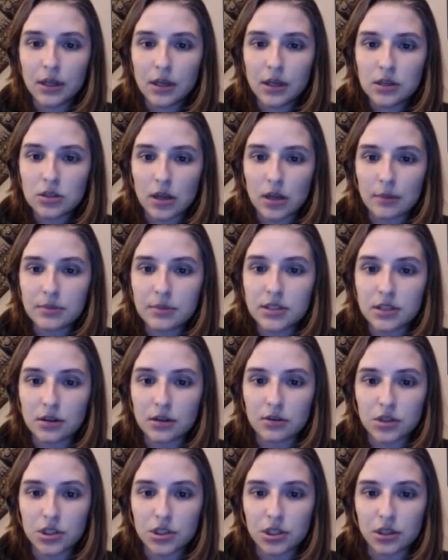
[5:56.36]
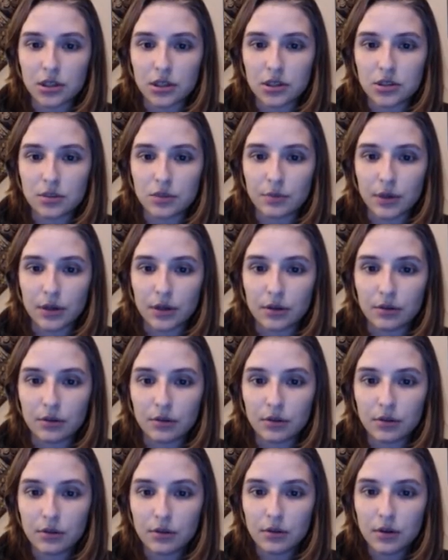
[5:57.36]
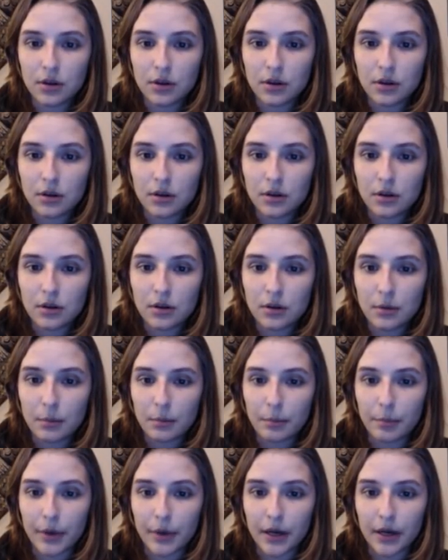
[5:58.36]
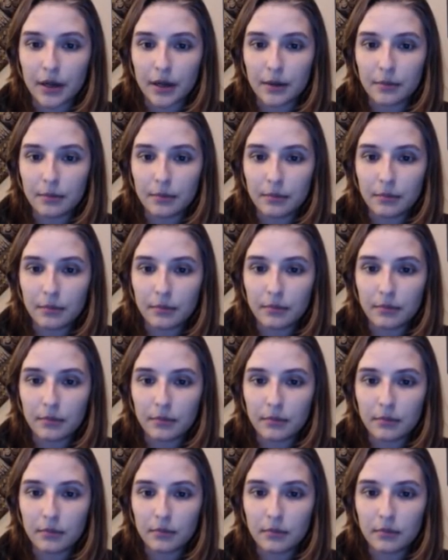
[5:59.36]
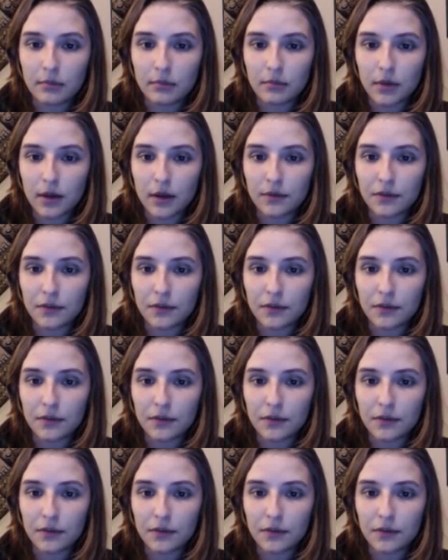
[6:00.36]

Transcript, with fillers: I'm still just gonna do both. But I feel